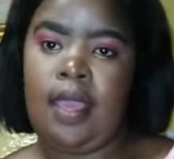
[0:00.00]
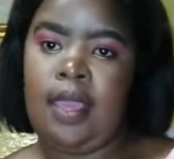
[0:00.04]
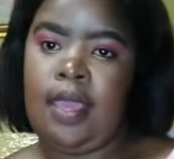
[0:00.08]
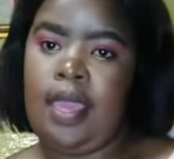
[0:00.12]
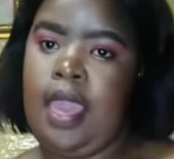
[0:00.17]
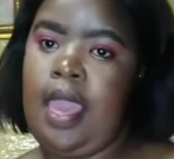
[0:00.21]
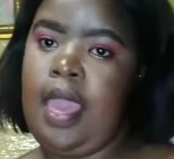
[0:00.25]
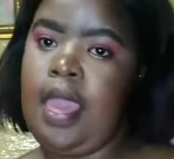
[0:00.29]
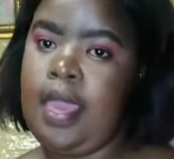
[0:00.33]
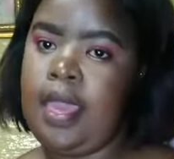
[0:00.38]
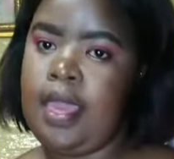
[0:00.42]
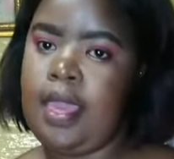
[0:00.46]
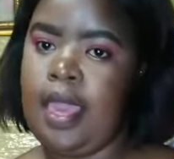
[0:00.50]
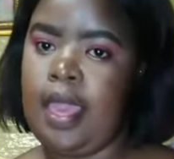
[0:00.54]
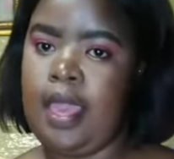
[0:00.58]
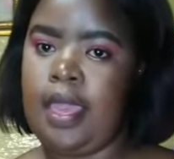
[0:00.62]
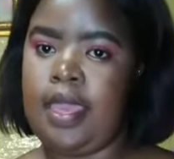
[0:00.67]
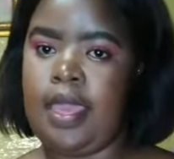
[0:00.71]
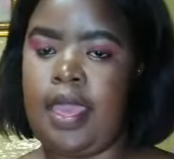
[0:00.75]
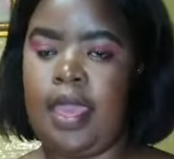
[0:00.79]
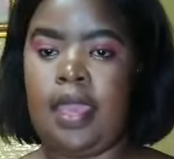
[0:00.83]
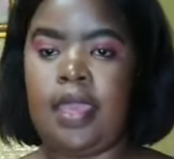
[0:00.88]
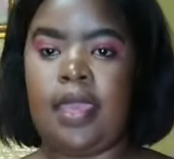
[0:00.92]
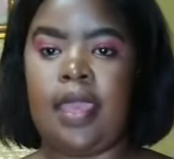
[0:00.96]
Hey,
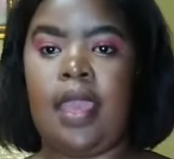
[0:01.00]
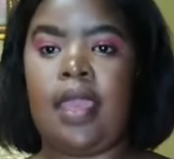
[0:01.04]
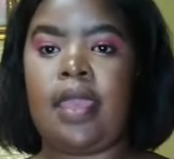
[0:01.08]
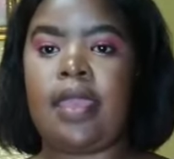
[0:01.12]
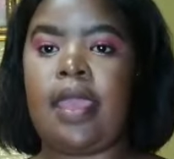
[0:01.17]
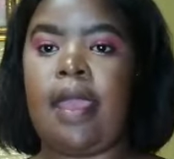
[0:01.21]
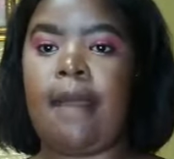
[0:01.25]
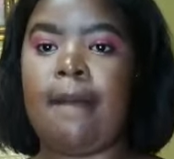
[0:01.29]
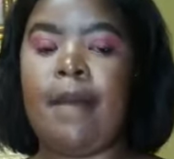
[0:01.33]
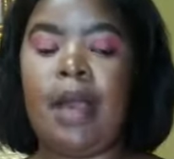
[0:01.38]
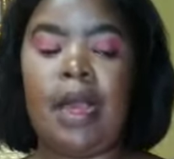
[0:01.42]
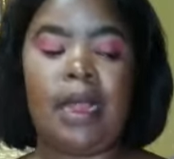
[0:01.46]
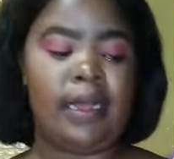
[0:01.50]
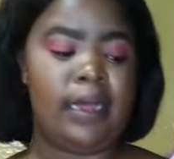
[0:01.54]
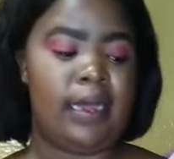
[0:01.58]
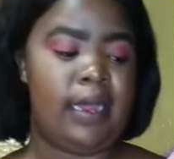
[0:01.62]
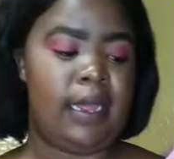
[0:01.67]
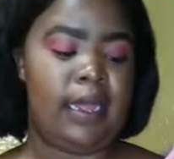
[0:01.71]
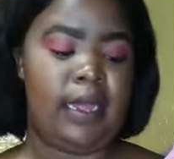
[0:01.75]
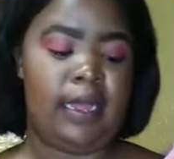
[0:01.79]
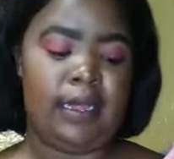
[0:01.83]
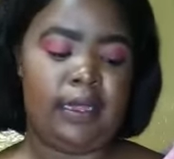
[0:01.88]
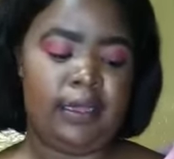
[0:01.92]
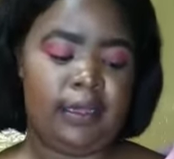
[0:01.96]

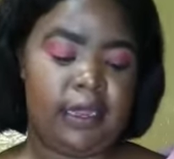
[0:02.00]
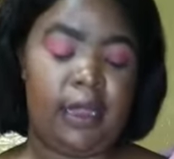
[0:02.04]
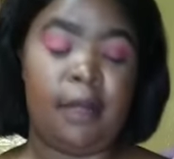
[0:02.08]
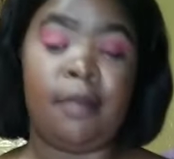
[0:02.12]
guys,